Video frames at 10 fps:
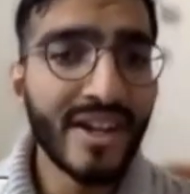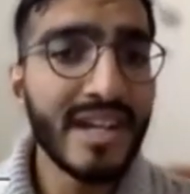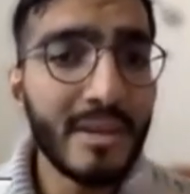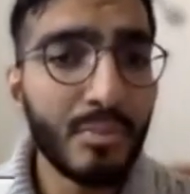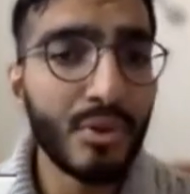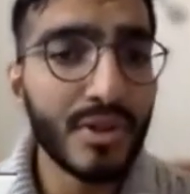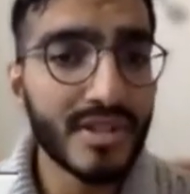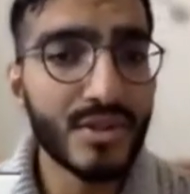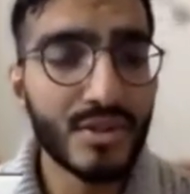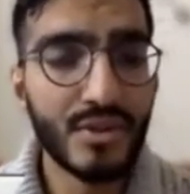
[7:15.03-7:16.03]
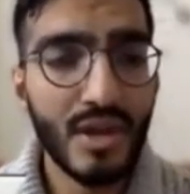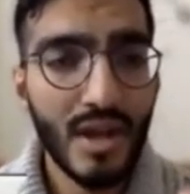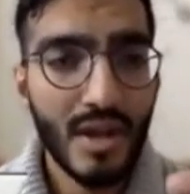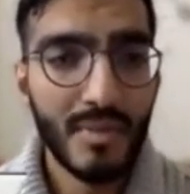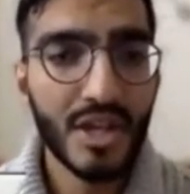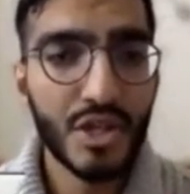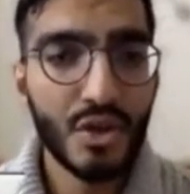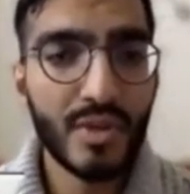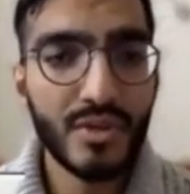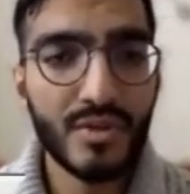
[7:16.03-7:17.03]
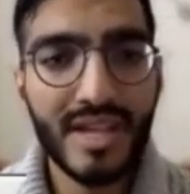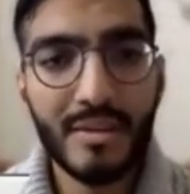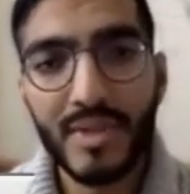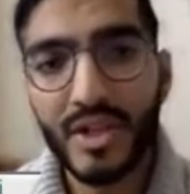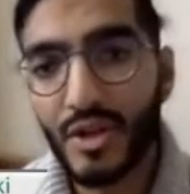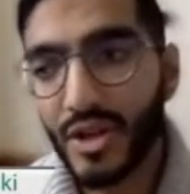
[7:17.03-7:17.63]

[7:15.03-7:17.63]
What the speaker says: Very important to make sure we do that,